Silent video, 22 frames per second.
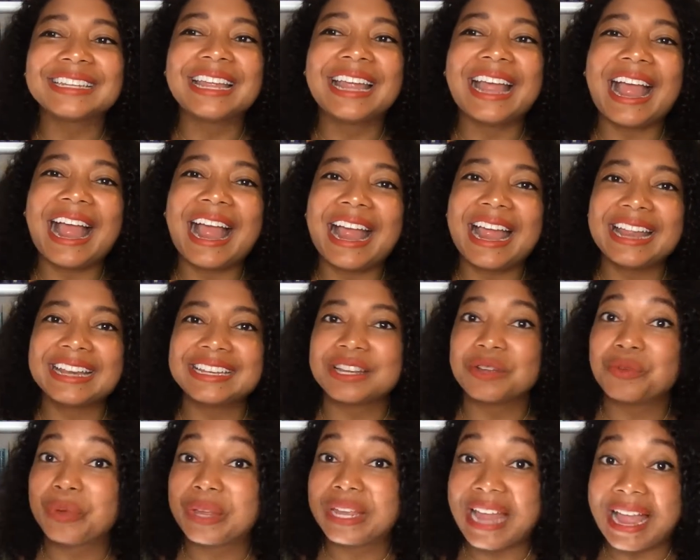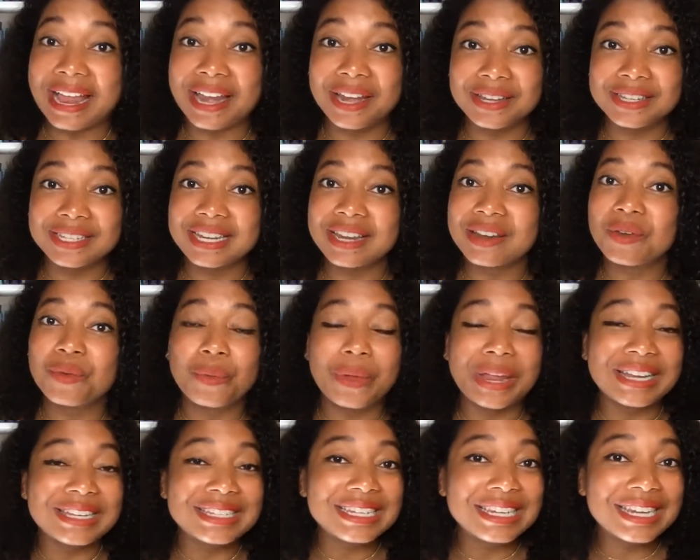and we can't wait
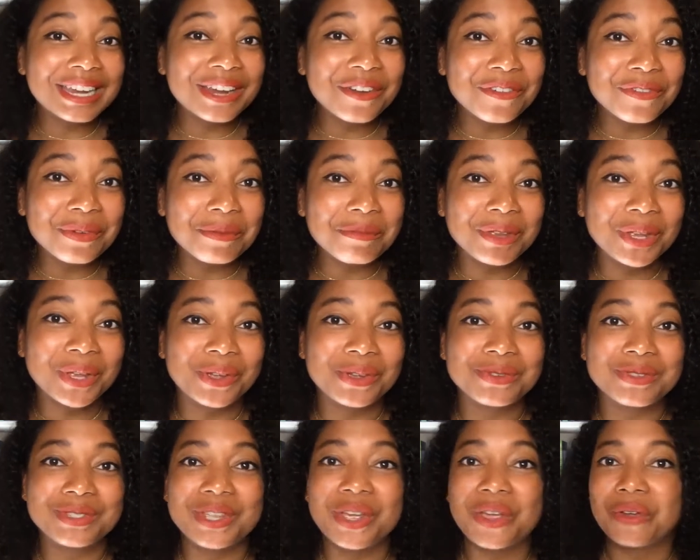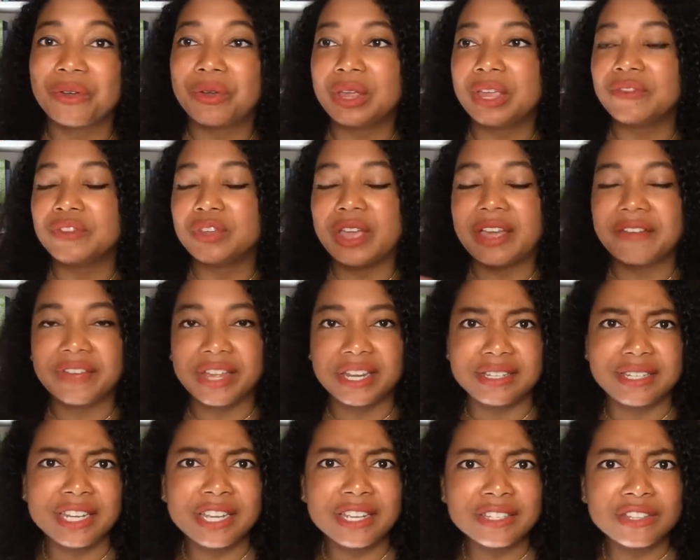to hear from you. So if you have
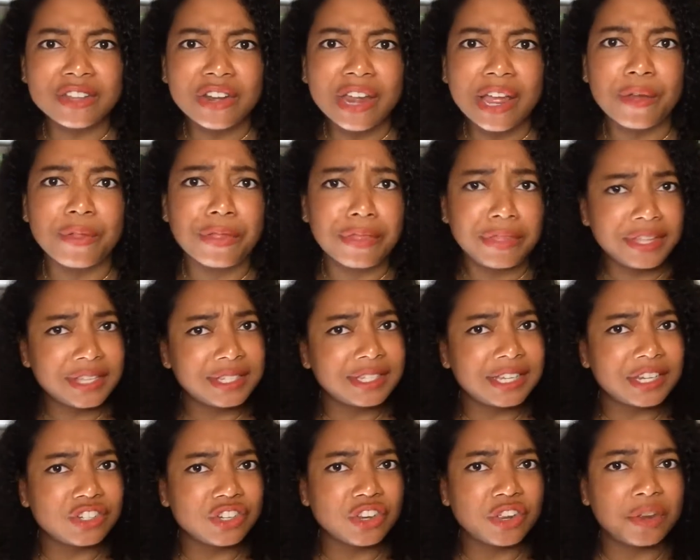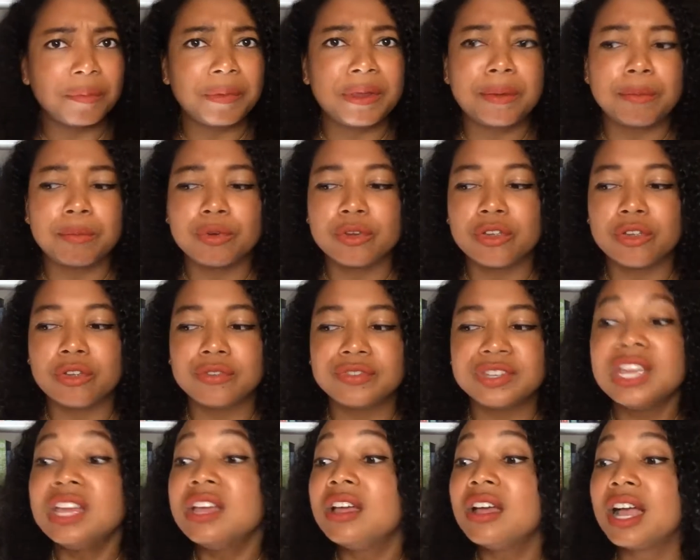ideas on how this session could be improved,
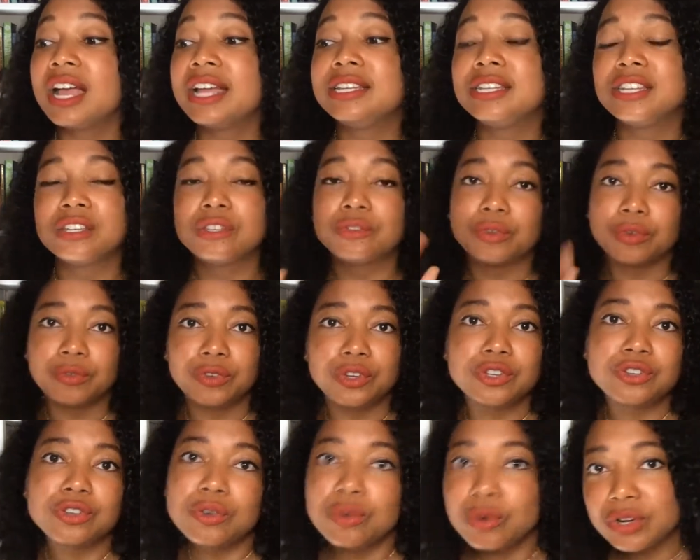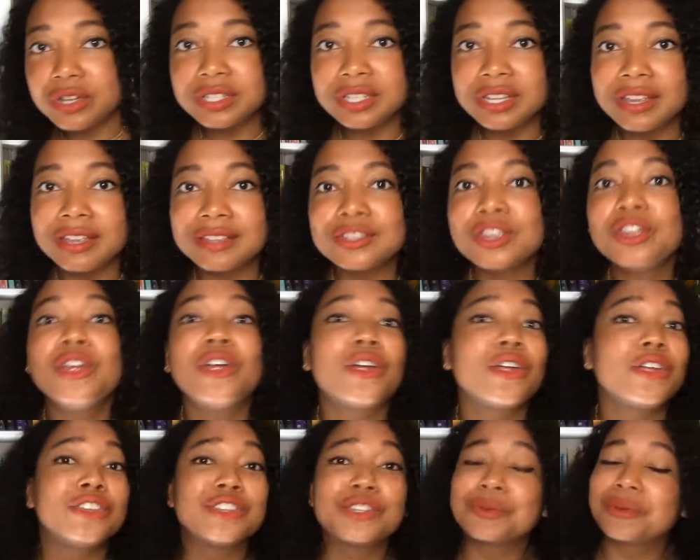ideas for future courses, or you
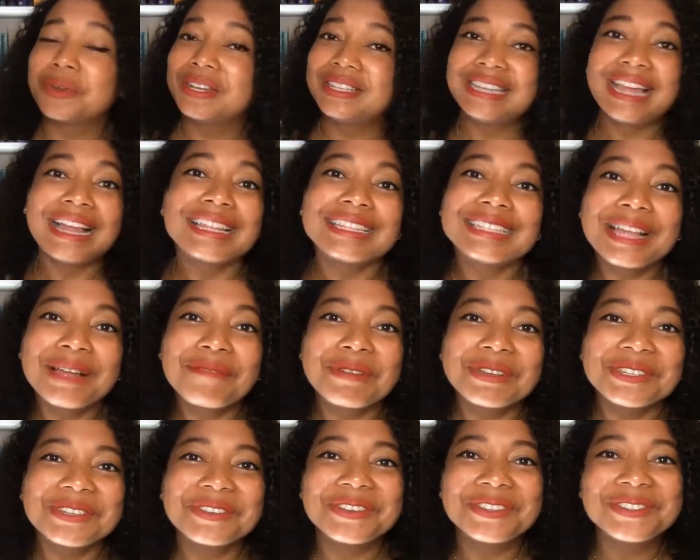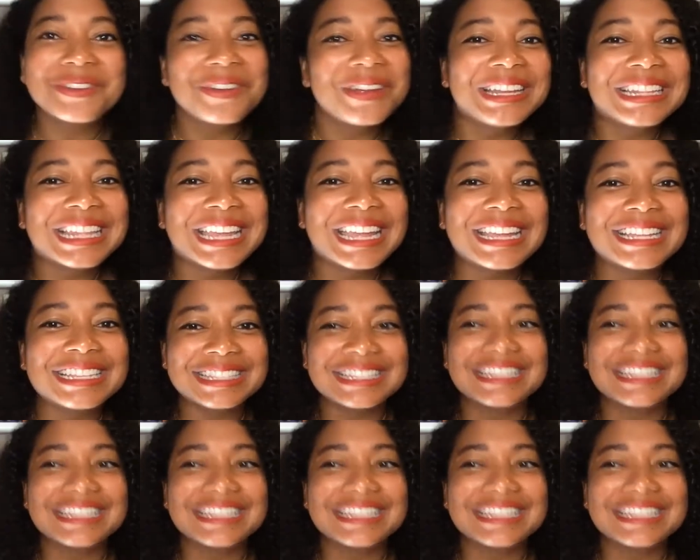just want to tell us how much you enjoyed this,